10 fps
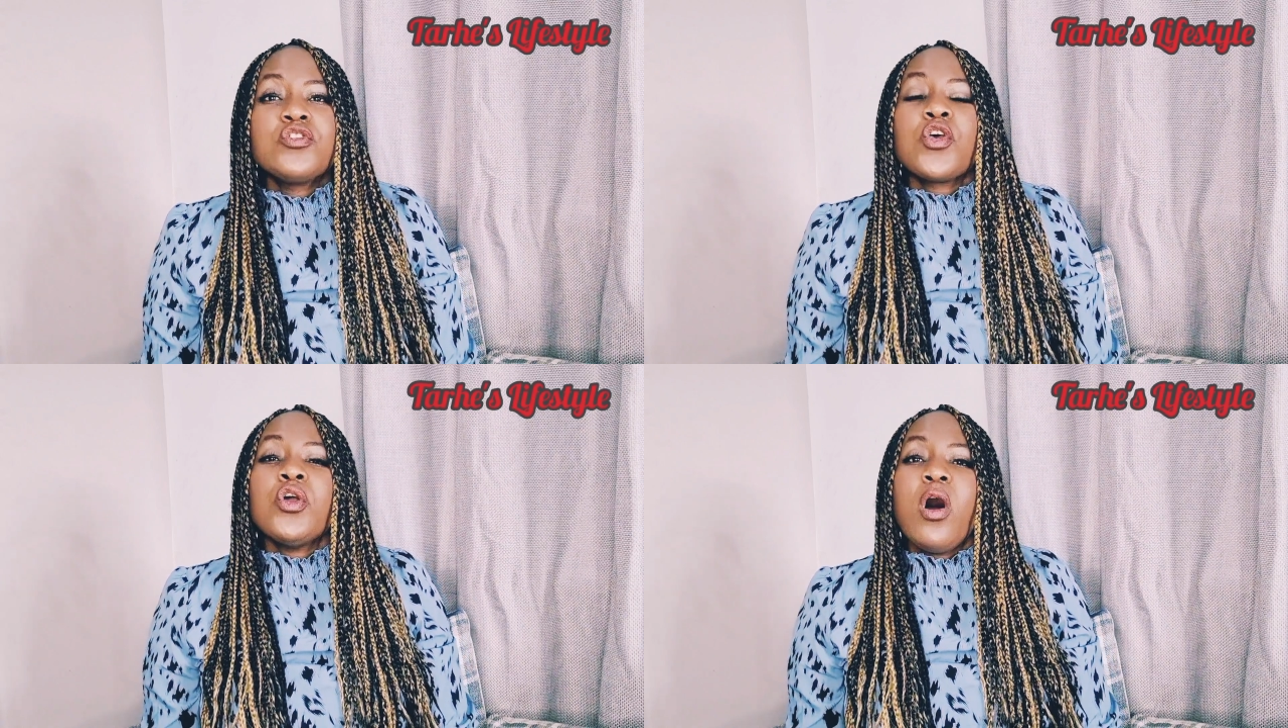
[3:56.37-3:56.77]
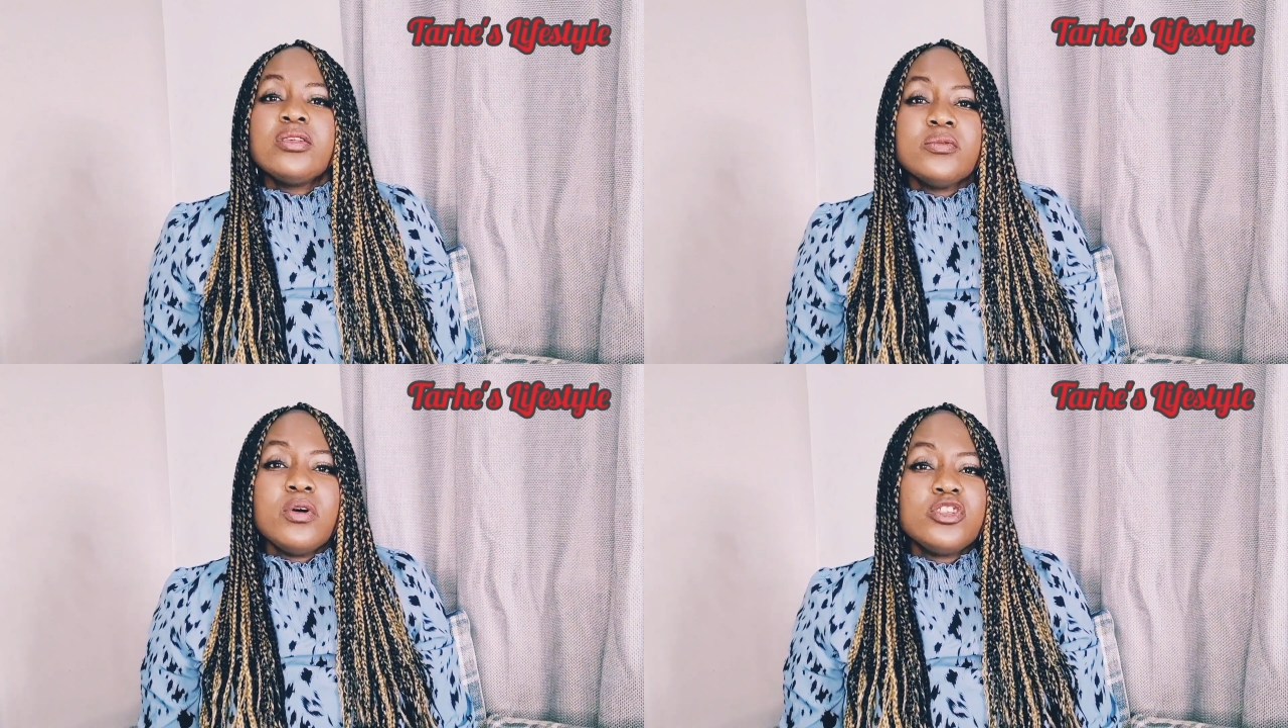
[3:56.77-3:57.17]
So you
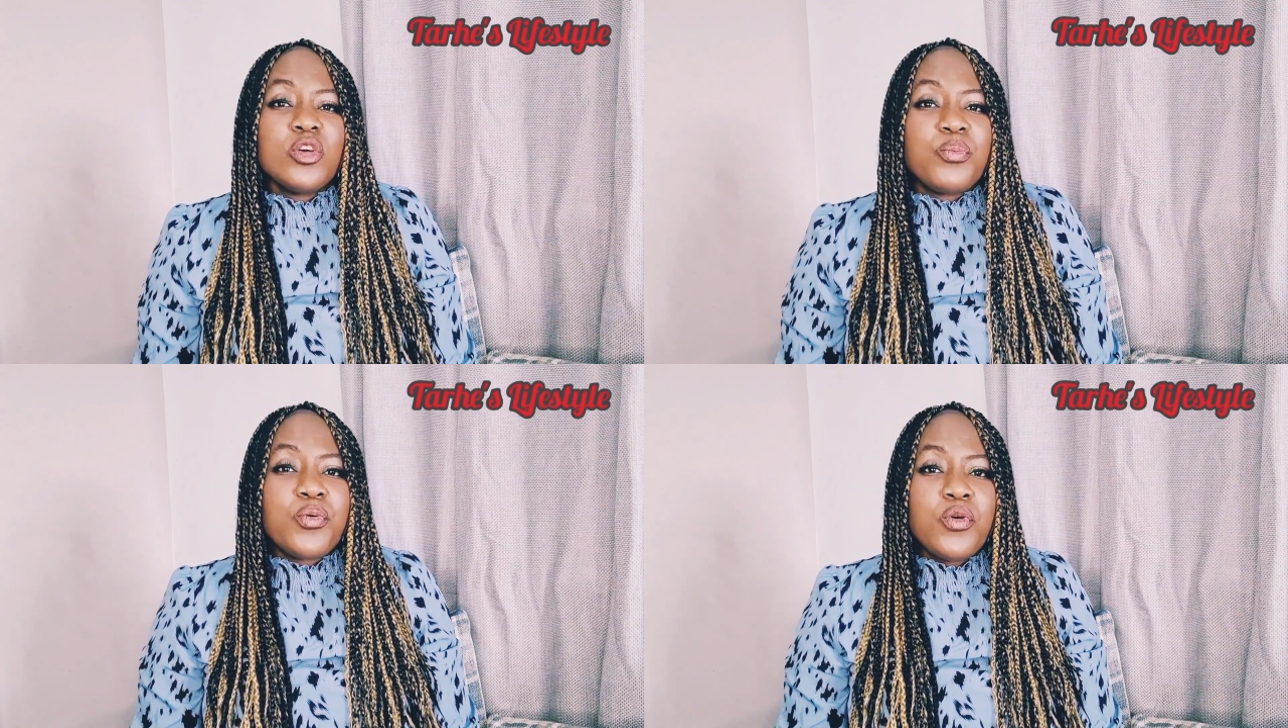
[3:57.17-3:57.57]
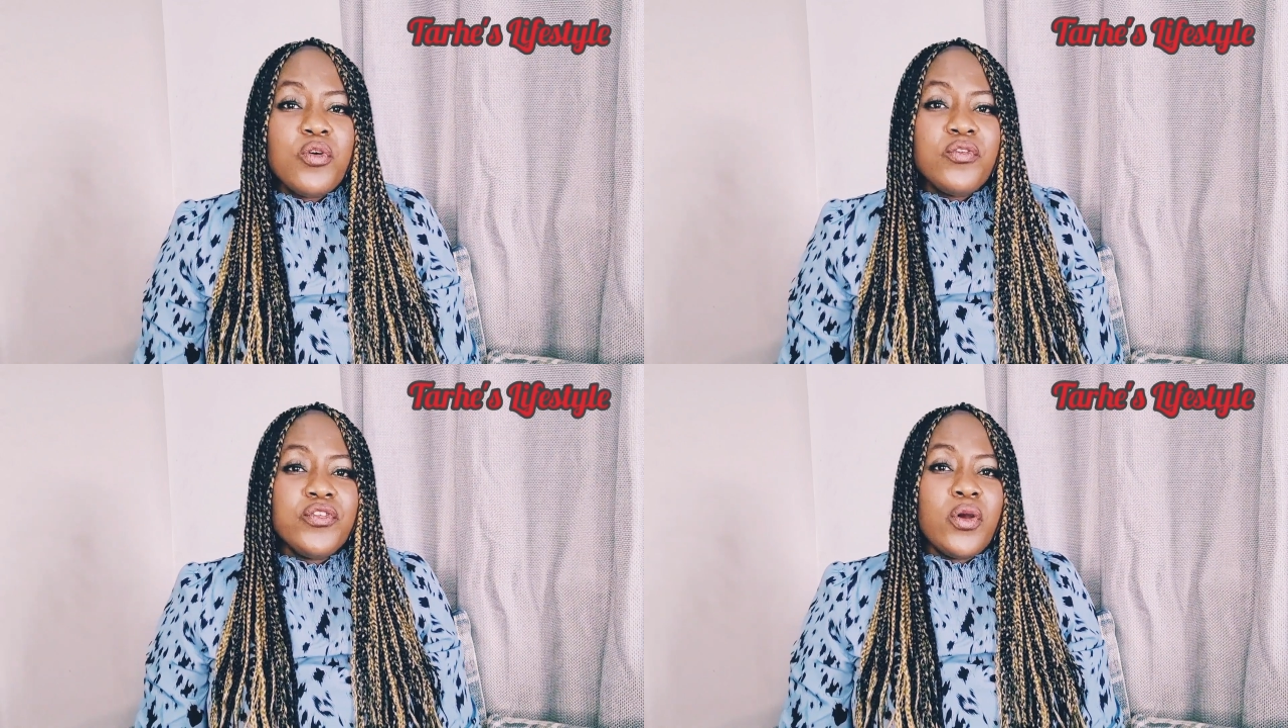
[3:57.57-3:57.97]
also want to
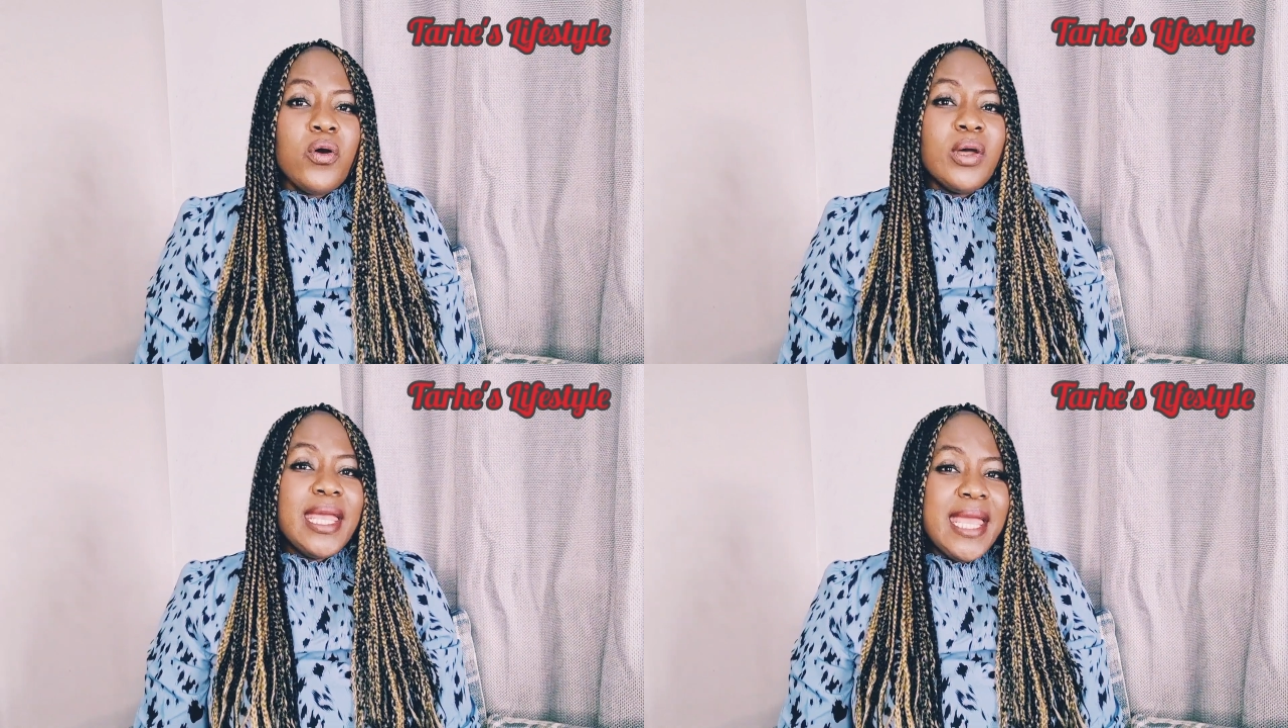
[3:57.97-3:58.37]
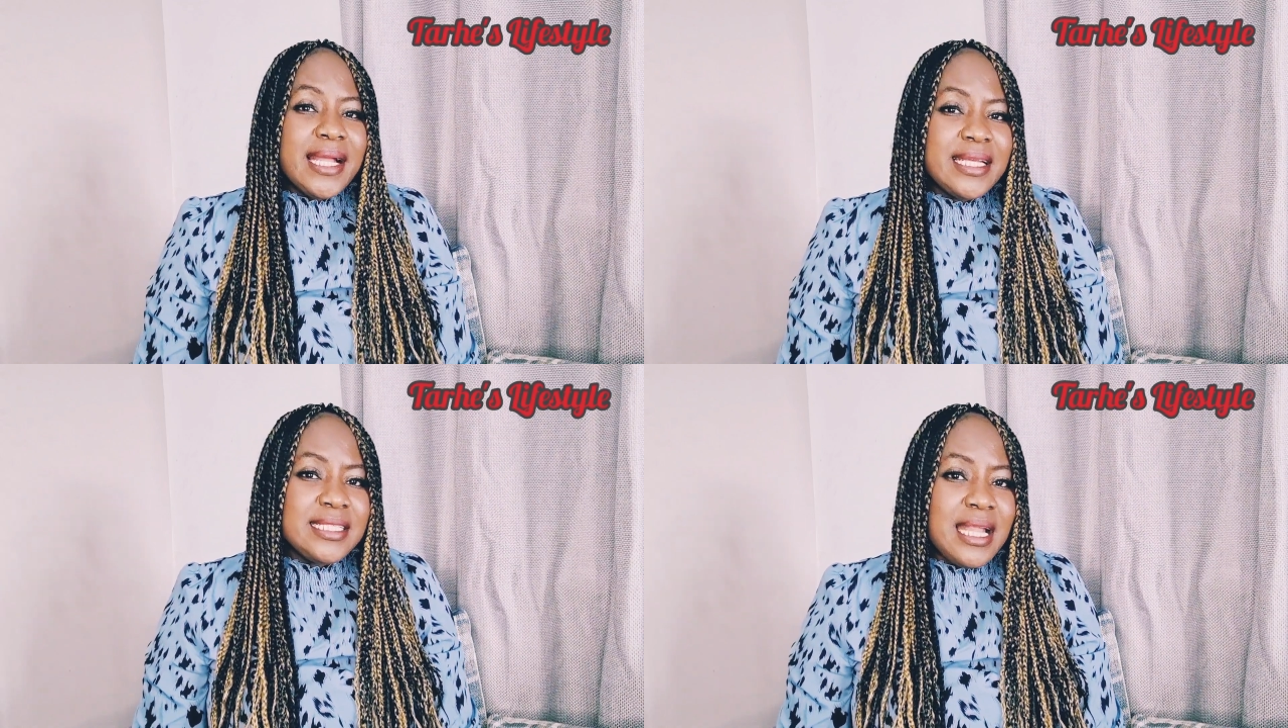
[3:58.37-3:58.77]
prove your
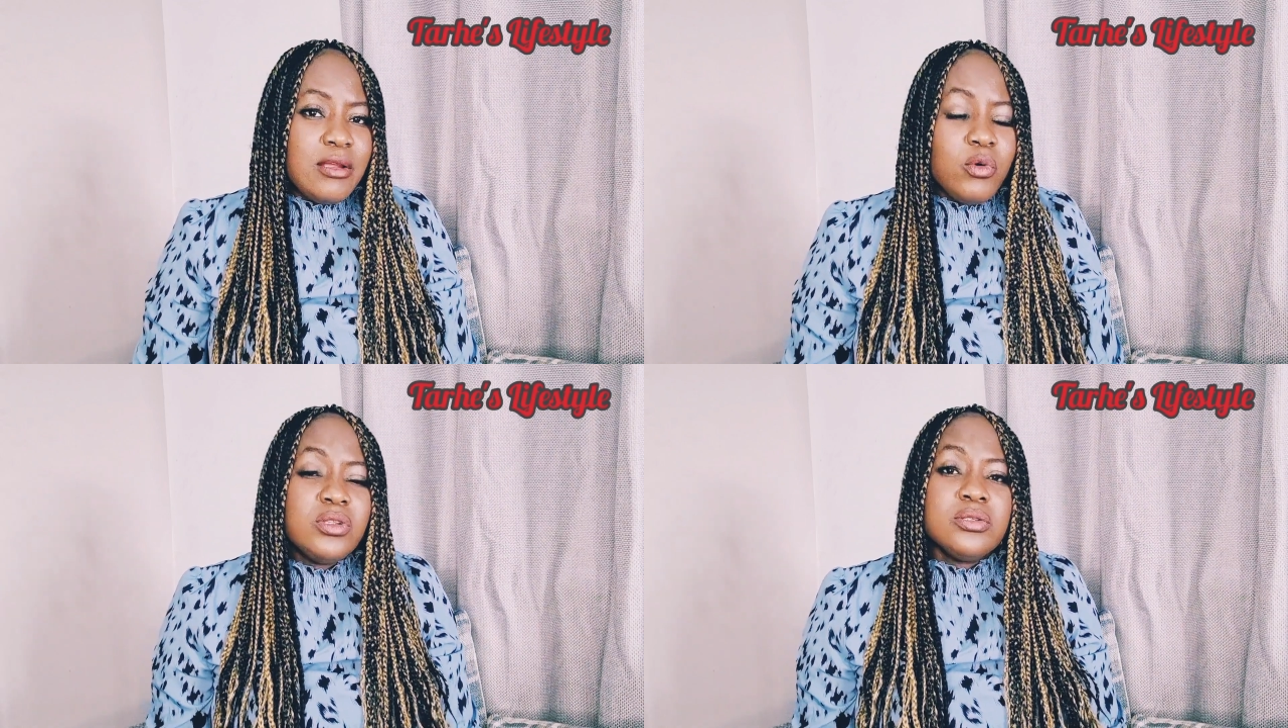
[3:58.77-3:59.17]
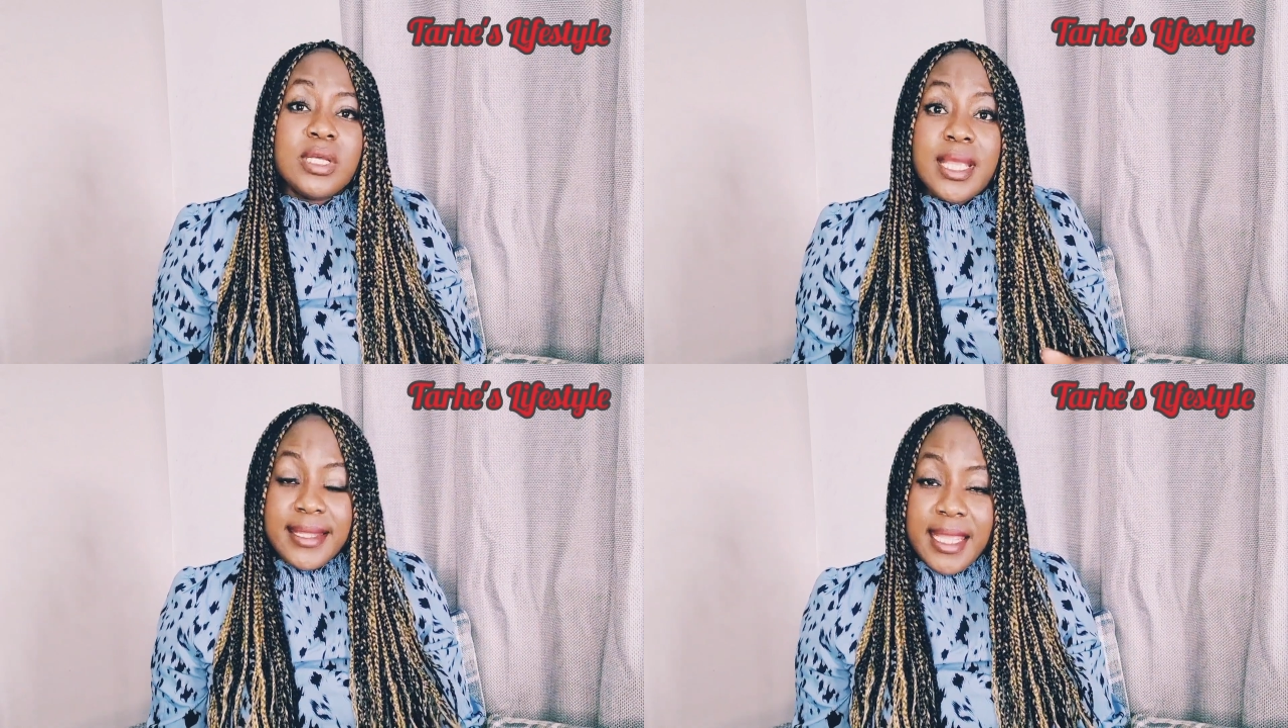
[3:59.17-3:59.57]
English language. You want to
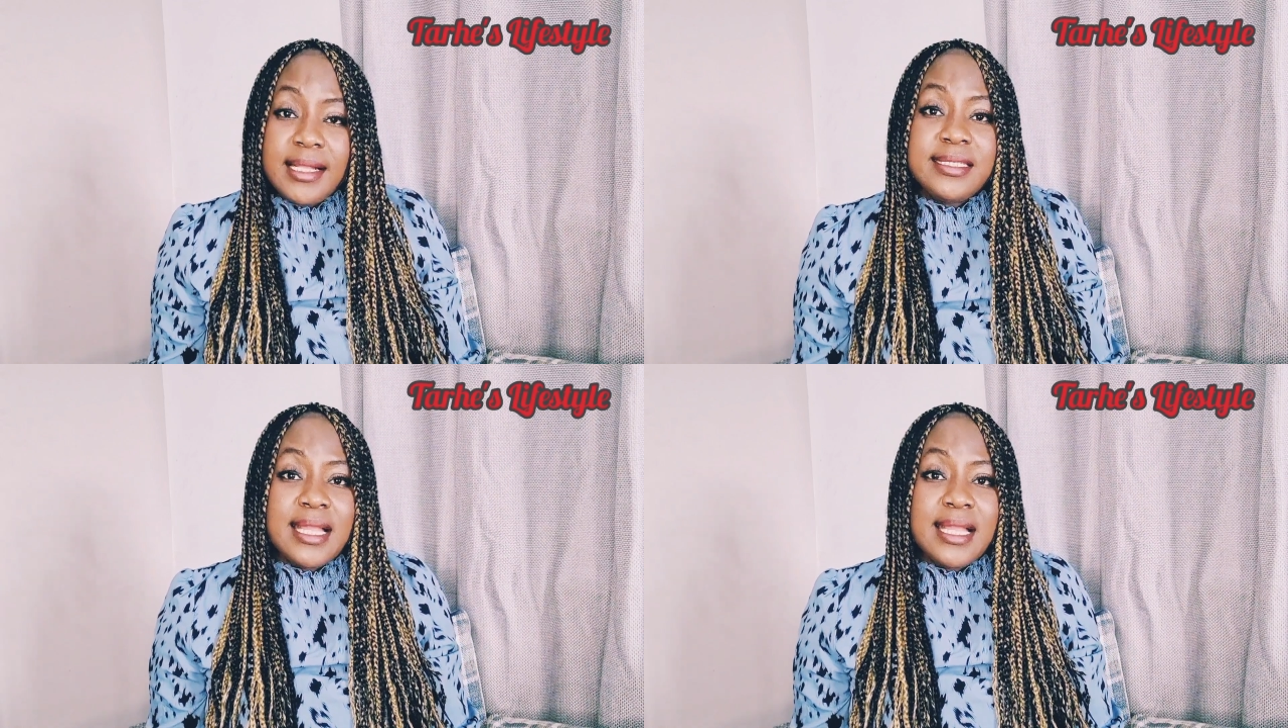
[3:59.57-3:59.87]
do an English